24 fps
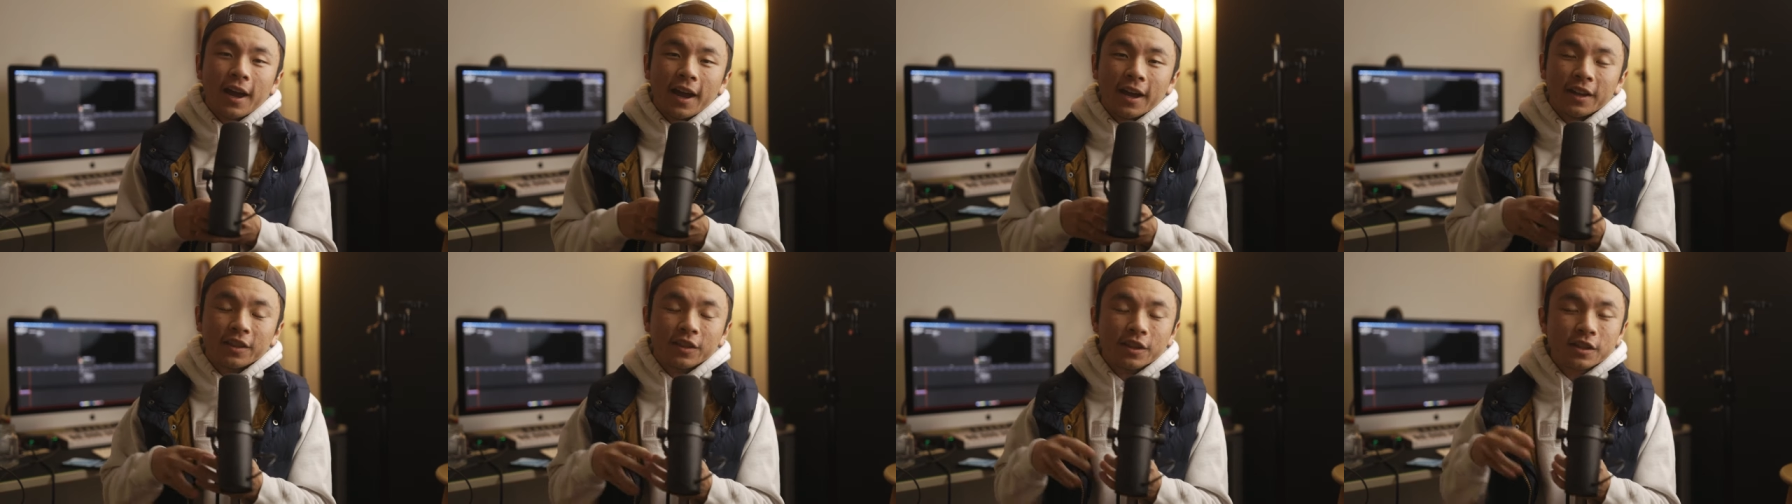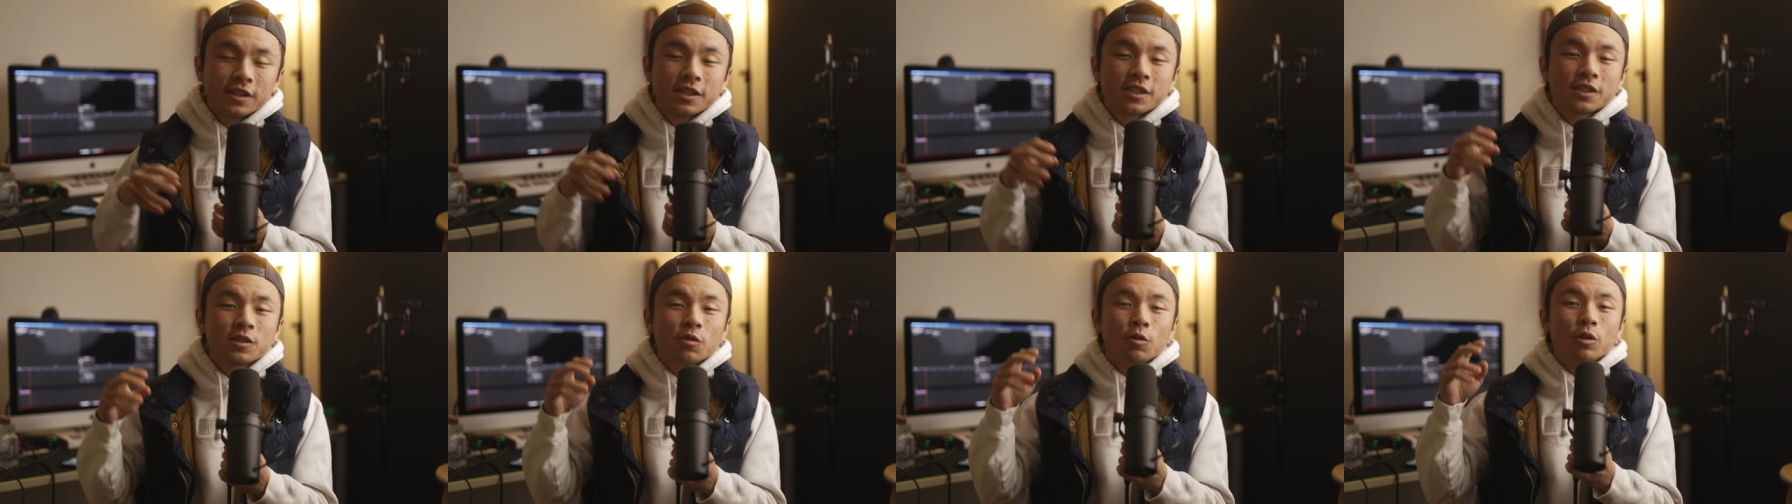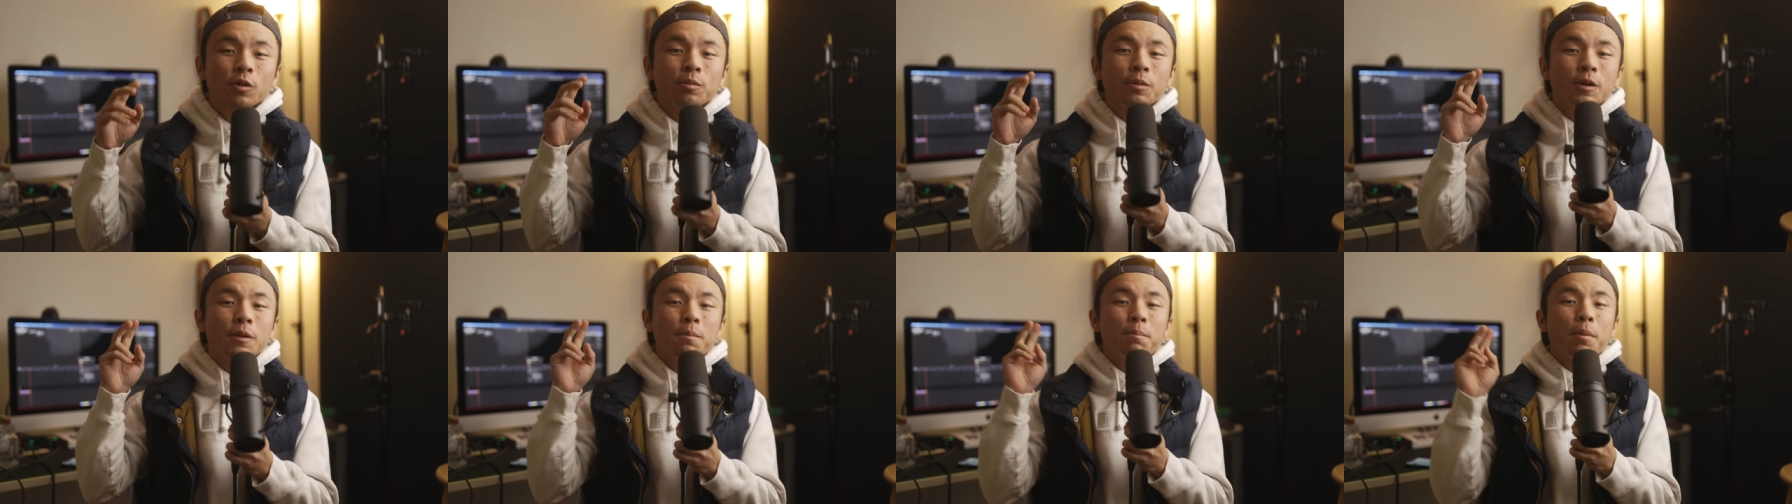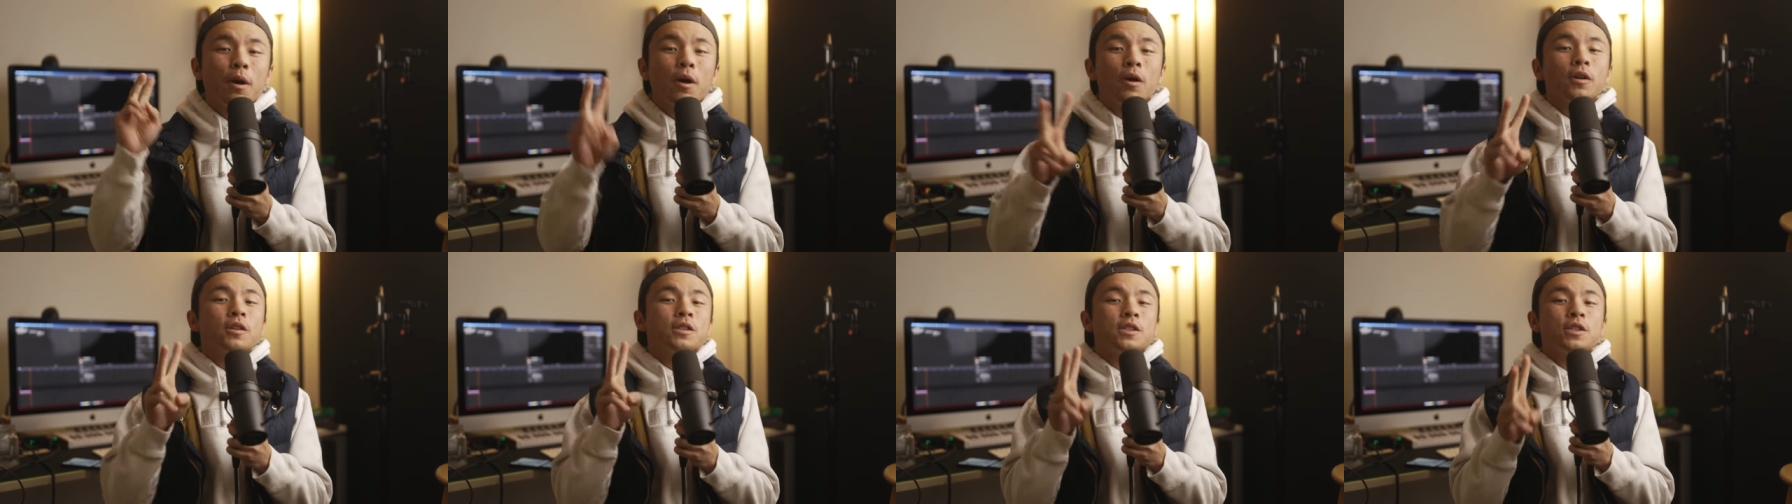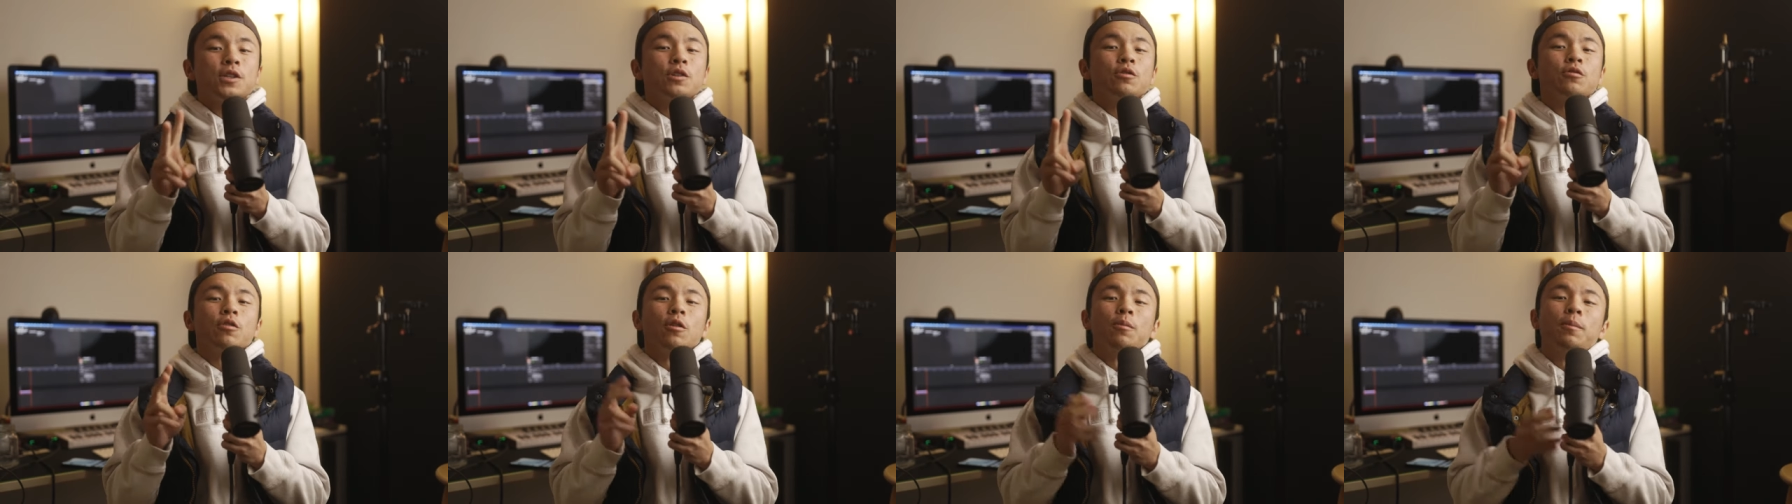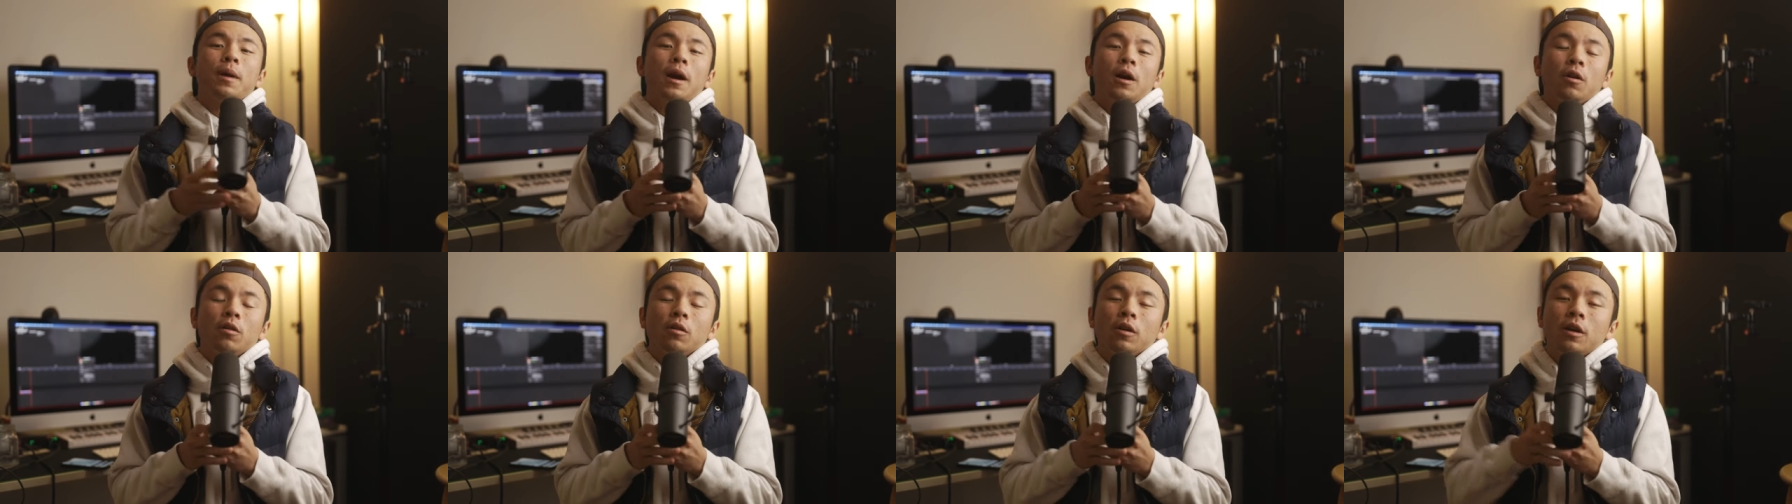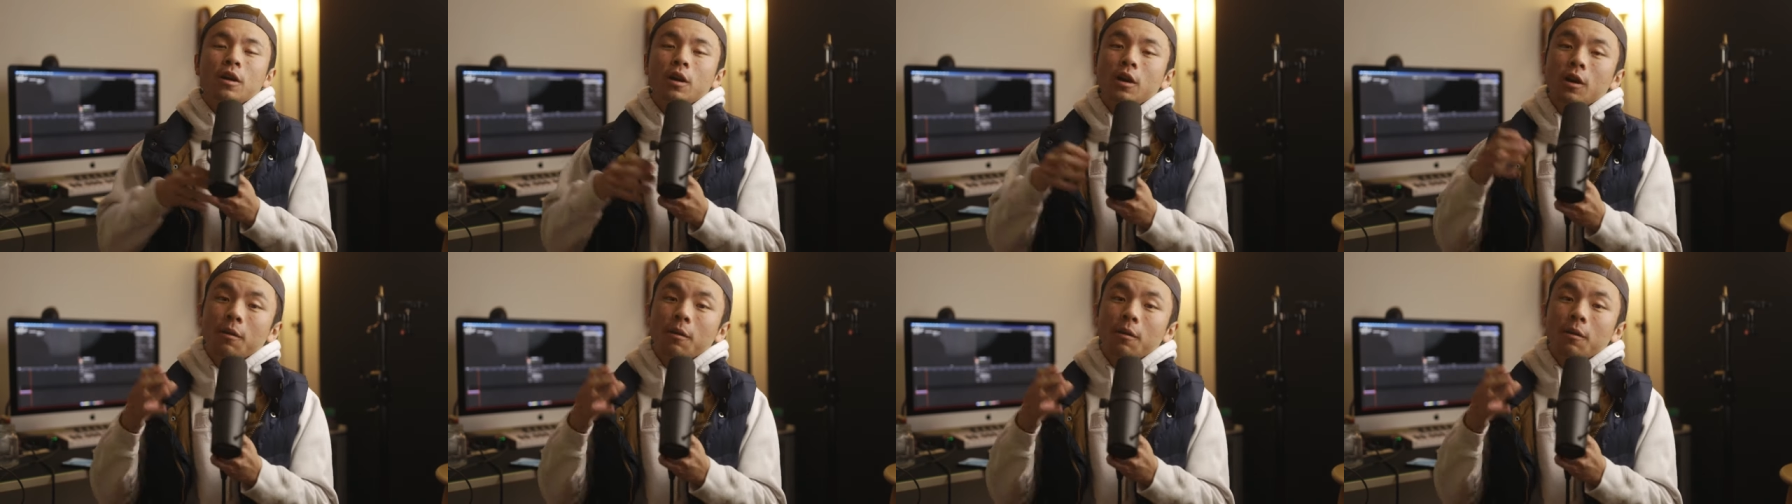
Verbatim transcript: and this is going to be part two about